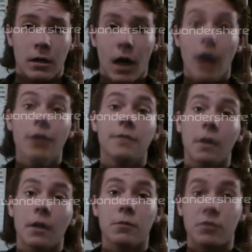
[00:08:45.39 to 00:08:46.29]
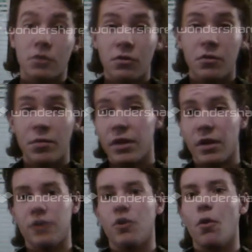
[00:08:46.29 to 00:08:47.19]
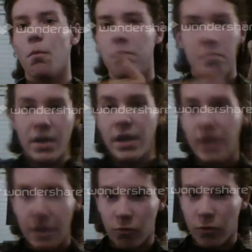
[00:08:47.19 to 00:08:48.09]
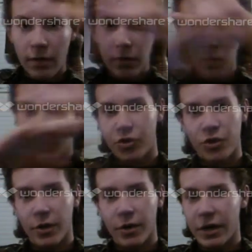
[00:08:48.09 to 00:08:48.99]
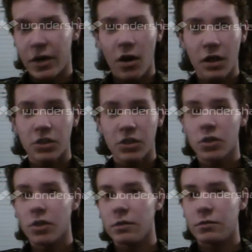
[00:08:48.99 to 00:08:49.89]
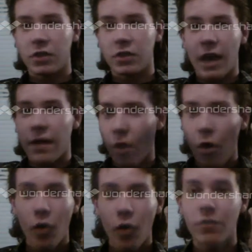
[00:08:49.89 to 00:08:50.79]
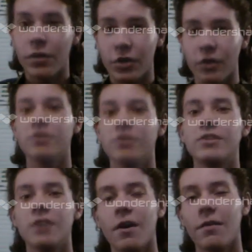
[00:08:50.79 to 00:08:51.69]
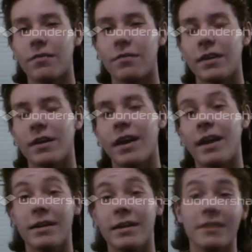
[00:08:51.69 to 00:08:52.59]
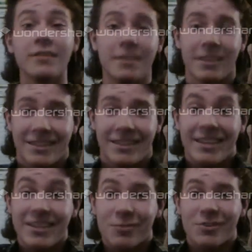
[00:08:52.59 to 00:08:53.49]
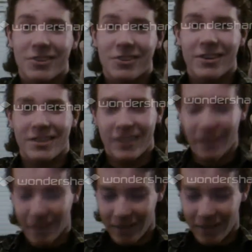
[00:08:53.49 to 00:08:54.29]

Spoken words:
I thought it was going to be a big revolutionary console. It was going to have all the good stuff, and it did to a certain extent.